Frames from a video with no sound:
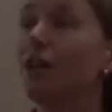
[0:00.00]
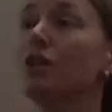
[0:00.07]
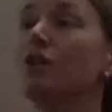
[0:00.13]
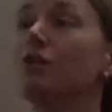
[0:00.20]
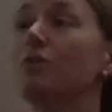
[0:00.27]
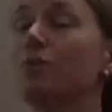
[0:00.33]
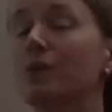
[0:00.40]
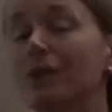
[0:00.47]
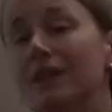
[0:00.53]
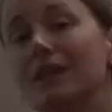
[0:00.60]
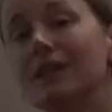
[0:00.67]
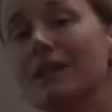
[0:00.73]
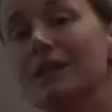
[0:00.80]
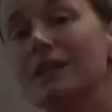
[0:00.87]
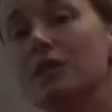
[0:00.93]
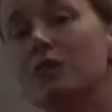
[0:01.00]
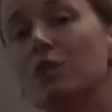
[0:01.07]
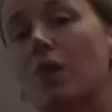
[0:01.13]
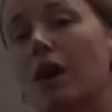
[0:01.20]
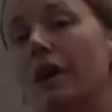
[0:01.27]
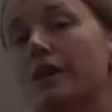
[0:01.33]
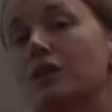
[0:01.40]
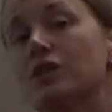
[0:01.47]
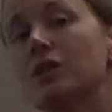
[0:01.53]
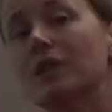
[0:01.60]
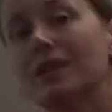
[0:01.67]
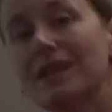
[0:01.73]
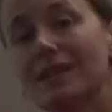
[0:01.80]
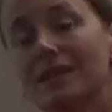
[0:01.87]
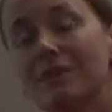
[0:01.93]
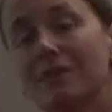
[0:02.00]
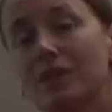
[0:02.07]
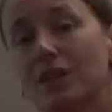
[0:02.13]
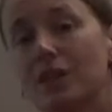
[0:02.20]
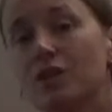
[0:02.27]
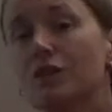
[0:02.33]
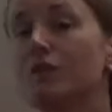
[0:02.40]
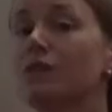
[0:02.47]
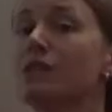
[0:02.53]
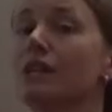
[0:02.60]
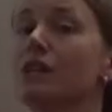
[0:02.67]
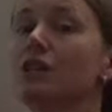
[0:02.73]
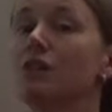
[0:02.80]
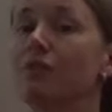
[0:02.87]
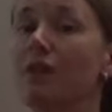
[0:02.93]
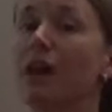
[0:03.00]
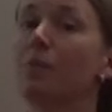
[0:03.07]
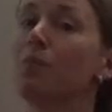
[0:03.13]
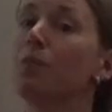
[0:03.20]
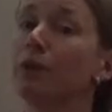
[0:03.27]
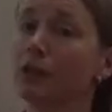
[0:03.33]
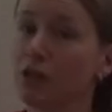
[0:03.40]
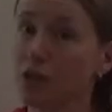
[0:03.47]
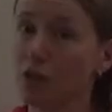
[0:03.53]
You really need to watch the lesson videos for section 5.2